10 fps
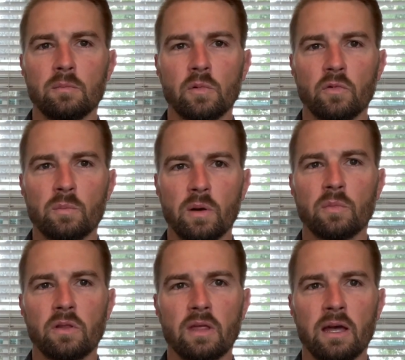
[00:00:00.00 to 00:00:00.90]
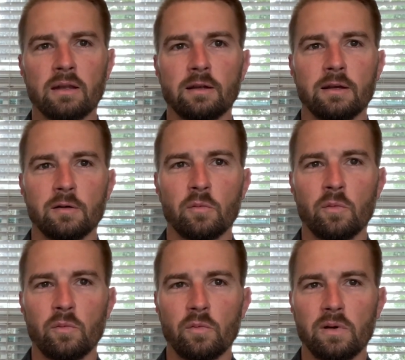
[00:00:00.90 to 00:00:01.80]
Remember that
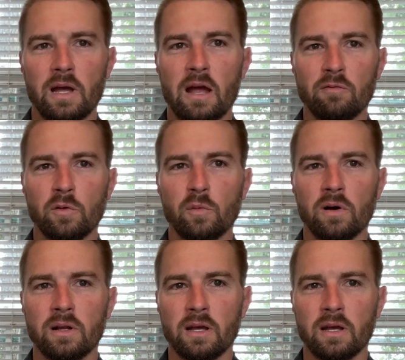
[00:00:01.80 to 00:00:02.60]
everyone